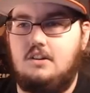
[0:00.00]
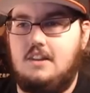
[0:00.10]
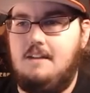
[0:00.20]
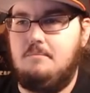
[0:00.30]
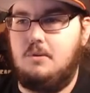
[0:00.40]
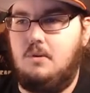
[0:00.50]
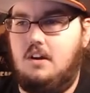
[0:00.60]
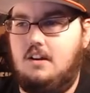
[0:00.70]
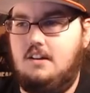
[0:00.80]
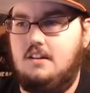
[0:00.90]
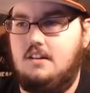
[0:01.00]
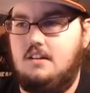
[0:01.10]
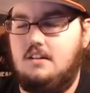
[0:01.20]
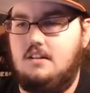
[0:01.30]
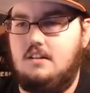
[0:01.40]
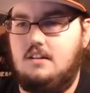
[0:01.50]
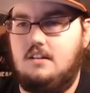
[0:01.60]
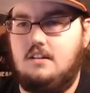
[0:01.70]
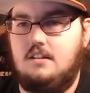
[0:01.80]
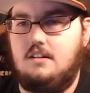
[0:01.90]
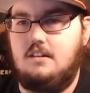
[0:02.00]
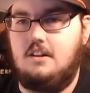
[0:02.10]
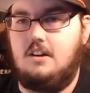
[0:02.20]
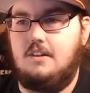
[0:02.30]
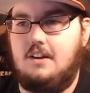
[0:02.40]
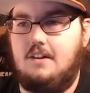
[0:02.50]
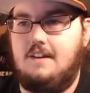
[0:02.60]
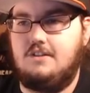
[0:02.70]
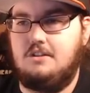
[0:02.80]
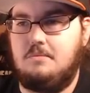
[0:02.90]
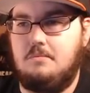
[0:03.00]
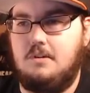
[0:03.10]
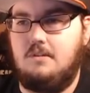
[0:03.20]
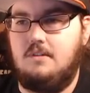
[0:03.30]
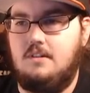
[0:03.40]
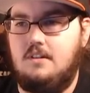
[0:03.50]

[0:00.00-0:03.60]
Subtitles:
Do they have Buuhan? No, they only have Super Buu.